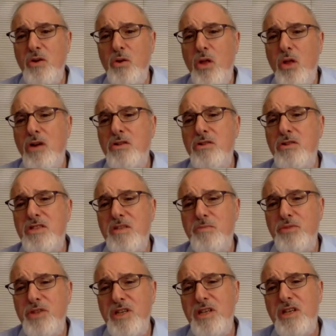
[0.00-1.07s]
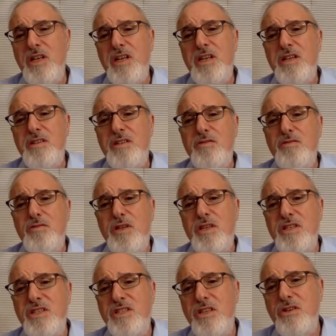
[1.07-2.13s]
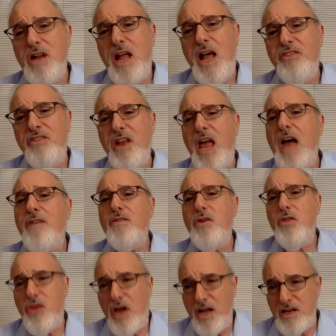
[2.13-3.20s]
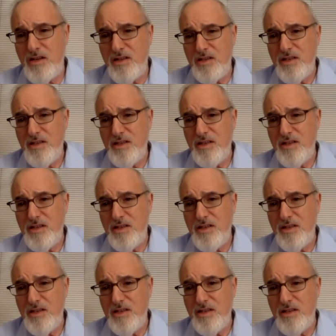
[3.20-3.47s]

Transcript: longer simply considered as an afterthought.